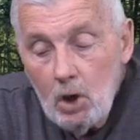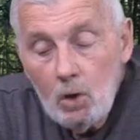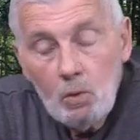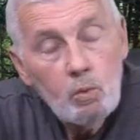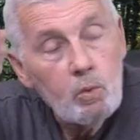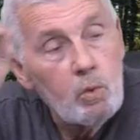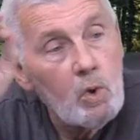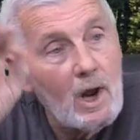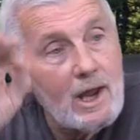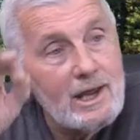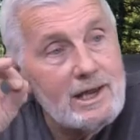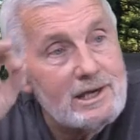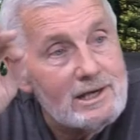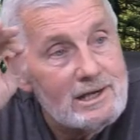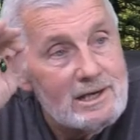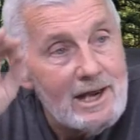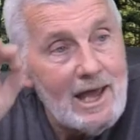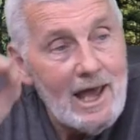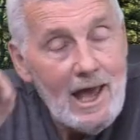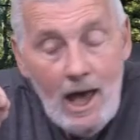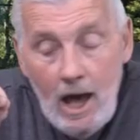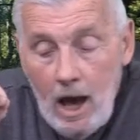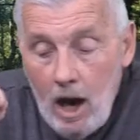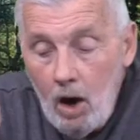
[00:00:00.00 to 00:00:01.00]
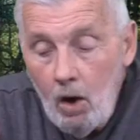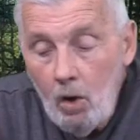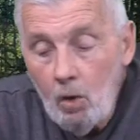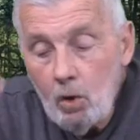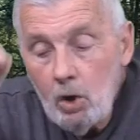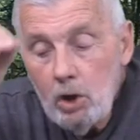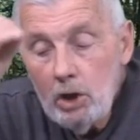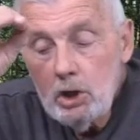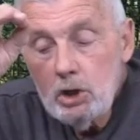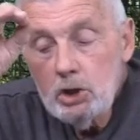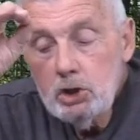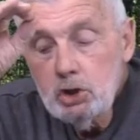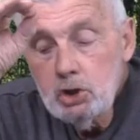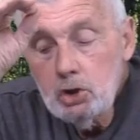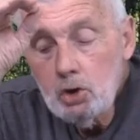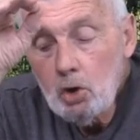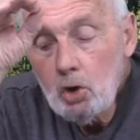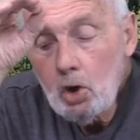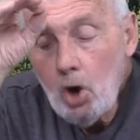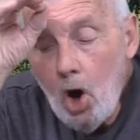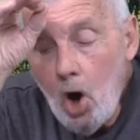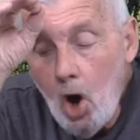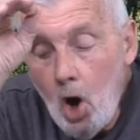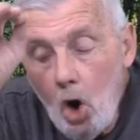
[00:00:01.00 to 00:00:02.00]
Right now,
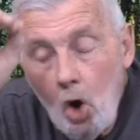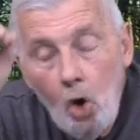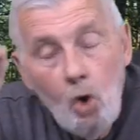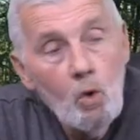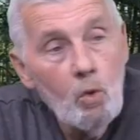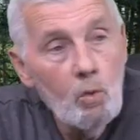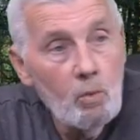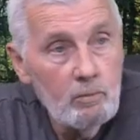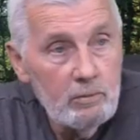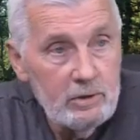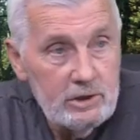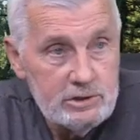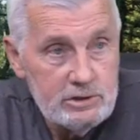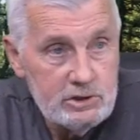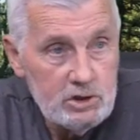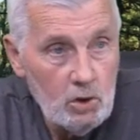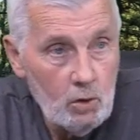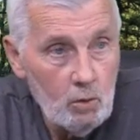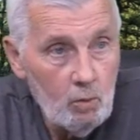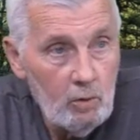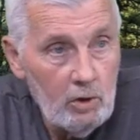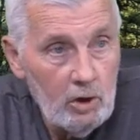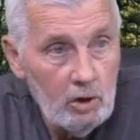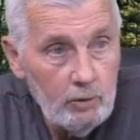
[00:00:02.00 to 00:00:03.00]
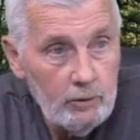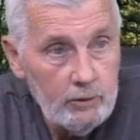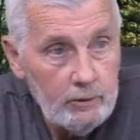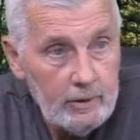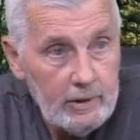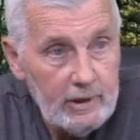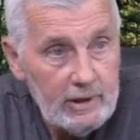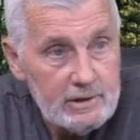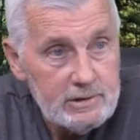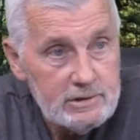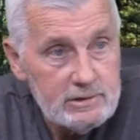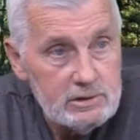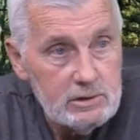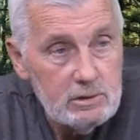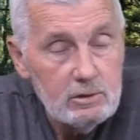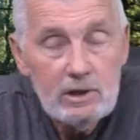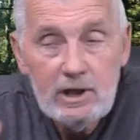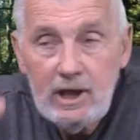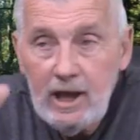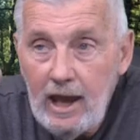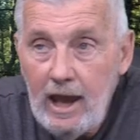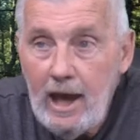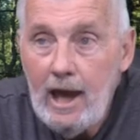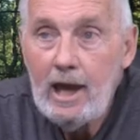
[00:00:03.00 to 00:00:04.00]
your home is your wilderness. You
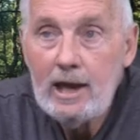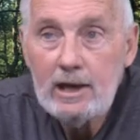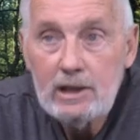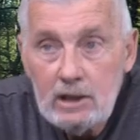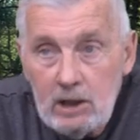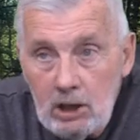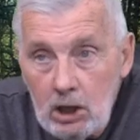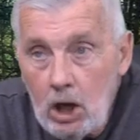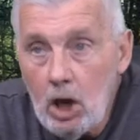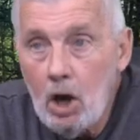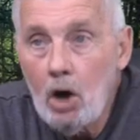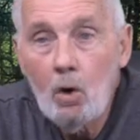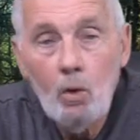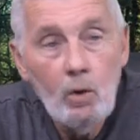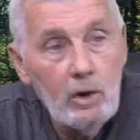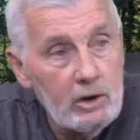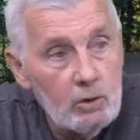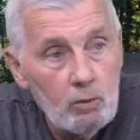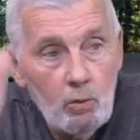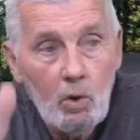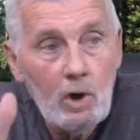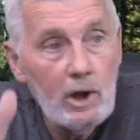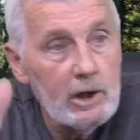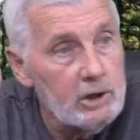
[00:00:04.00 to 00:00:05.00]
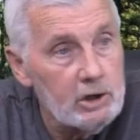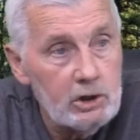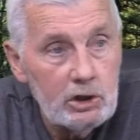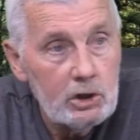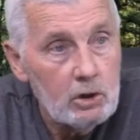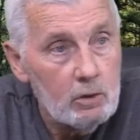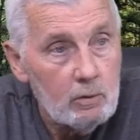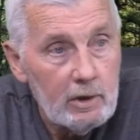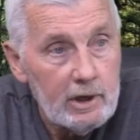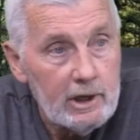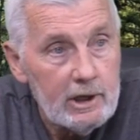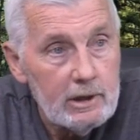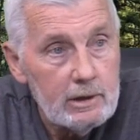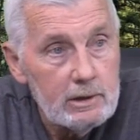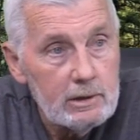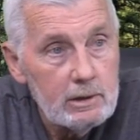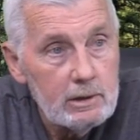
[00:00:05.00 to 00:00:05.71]
can't go and run to it.